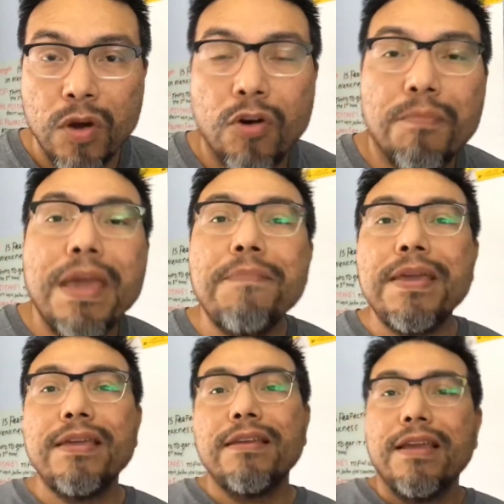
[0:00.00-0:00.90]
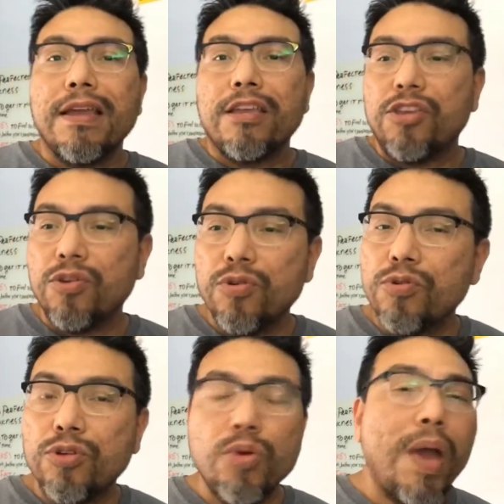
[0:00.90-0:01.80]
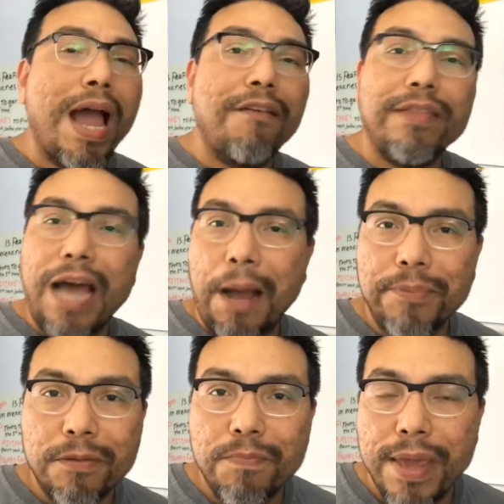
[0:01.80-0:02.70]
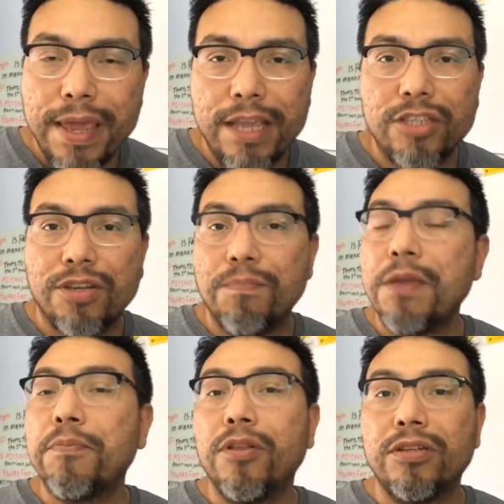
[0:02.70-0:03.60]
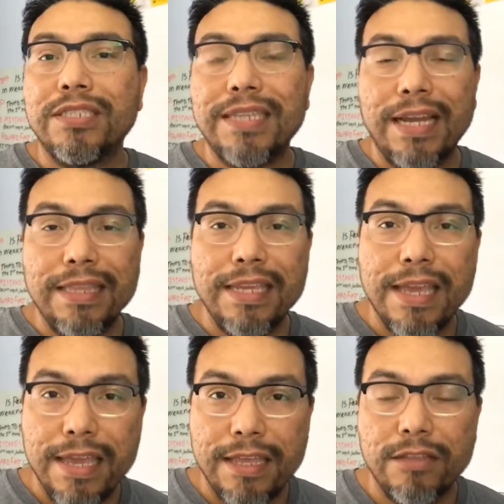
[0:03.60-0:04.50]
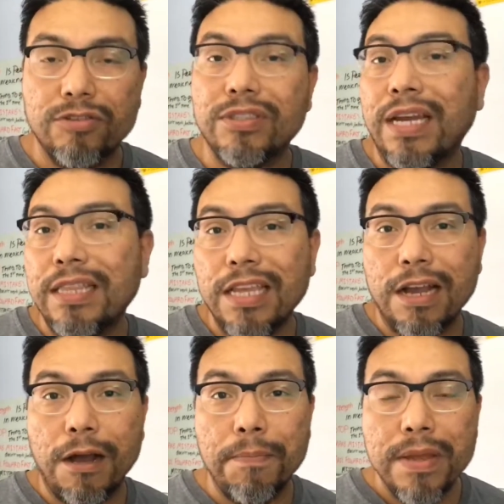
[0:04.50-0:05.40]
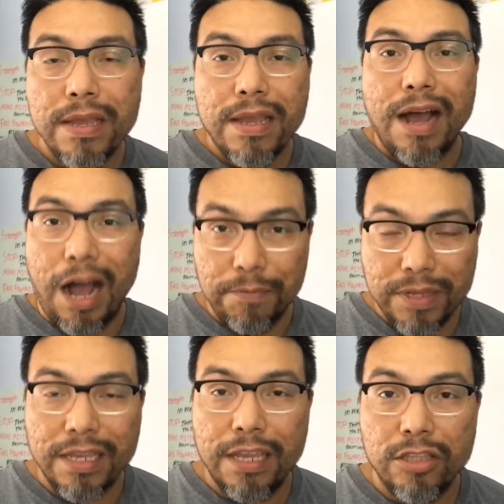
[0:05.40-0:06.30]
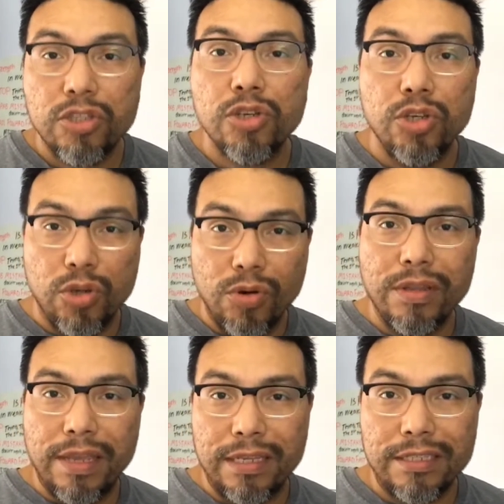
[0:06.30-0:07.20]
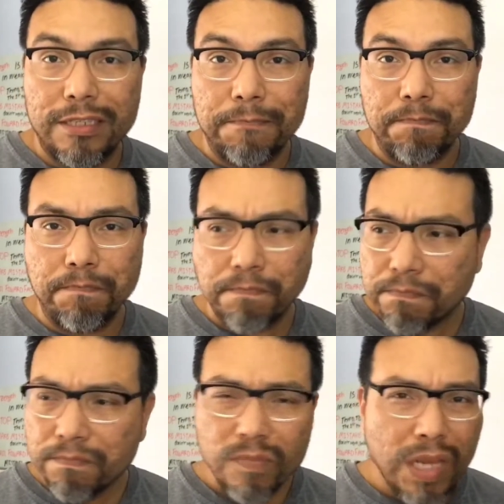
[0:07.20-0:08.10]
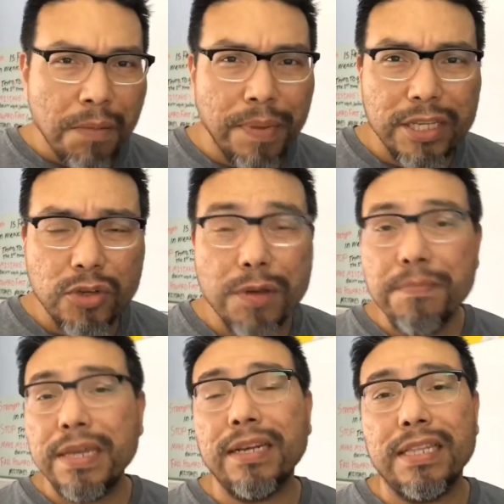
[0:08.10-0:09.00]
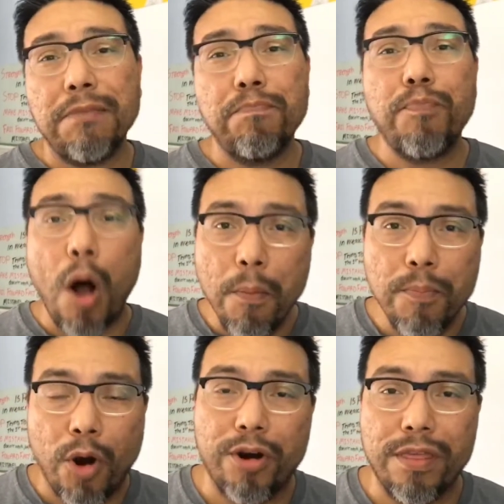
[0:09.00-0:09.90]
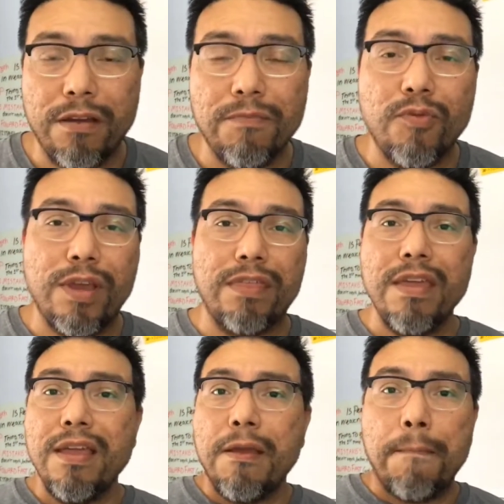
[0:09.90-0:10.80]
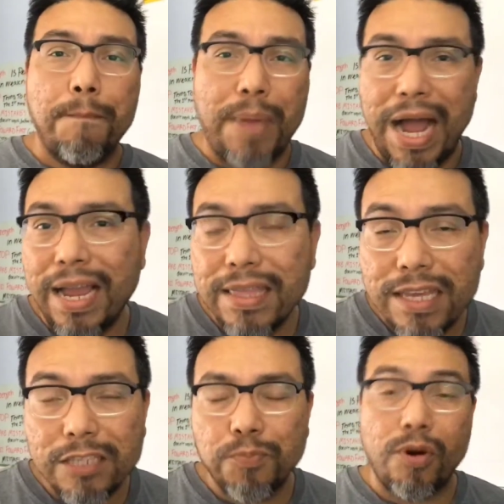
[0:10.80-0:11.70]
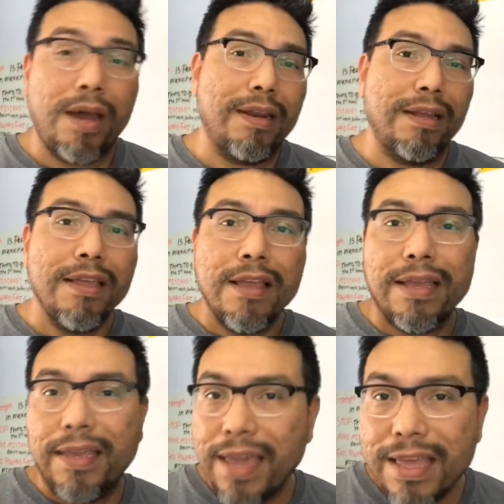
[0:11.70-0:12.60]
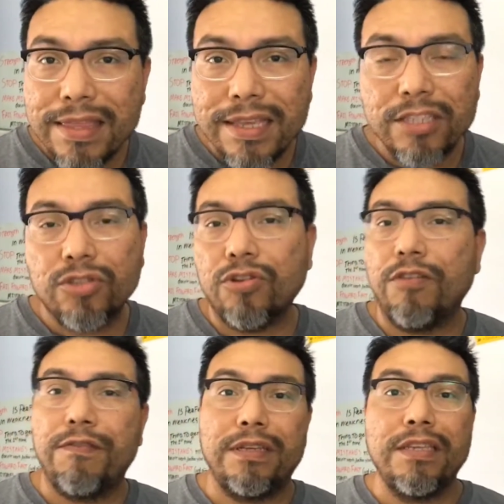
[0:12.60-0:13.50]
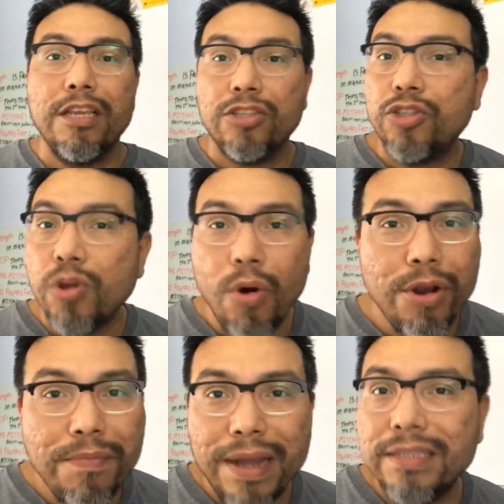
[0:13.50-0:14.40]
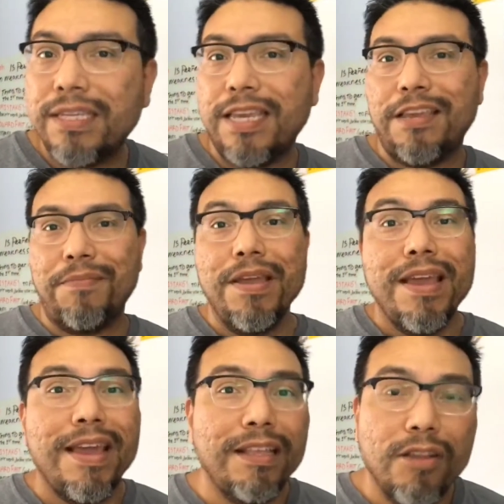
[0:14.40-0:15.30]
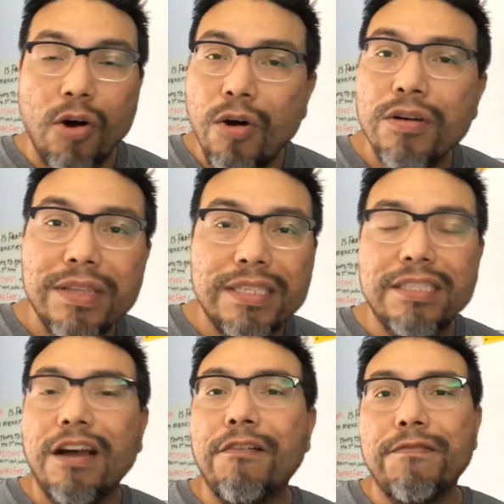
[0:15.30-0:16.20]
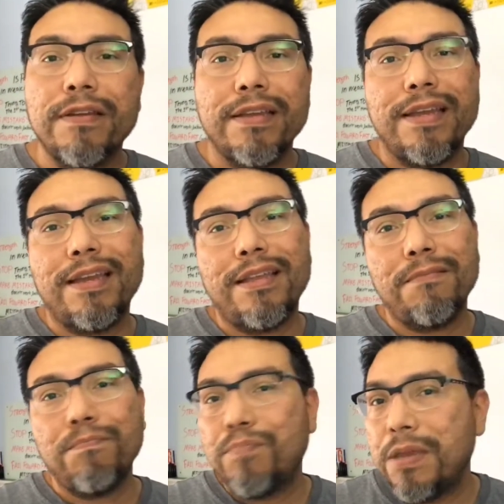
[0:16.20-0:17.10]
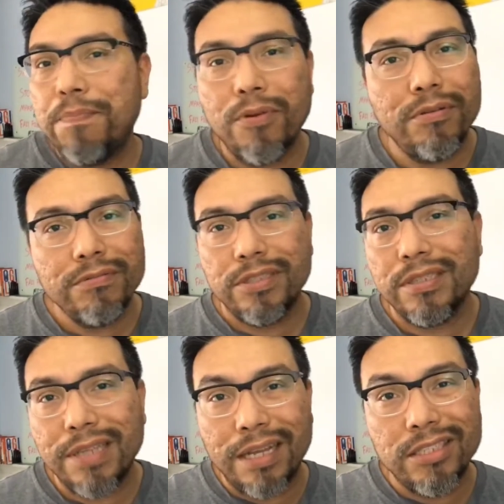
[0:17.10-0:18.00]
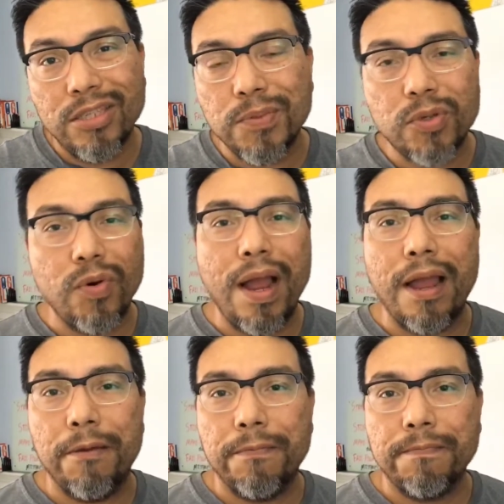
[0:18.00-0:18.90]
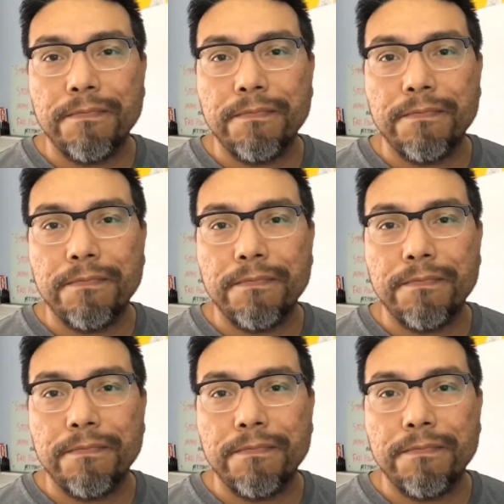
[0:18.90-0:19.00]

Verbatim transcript: Or maybe you you have an opt-in page and people are signing in or signing up opting in to your list but you immediately bombard them with buy this product get this service join my team and all this stuff and people just unsubscribe